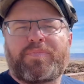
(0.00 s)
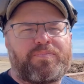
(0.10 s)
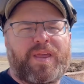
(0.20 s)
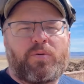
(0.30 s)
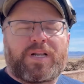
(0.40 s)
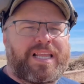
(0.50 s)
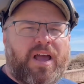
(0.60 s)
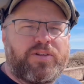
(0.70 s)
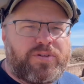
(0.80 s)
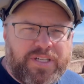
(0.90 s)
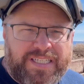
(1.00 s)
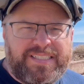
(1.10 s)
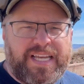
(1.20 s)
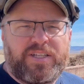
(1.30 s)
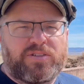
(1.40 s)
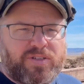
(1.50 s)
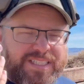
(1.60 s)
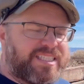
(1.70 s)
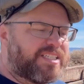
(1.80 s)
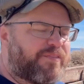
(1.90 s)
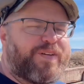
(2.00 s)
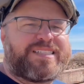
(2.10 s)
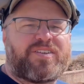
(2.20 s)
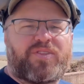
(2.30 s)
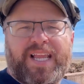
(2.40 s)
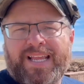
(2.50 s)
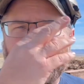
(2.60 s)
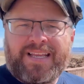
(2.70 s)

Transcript: they wouldn't allow you to continue. So this is a defensive thing,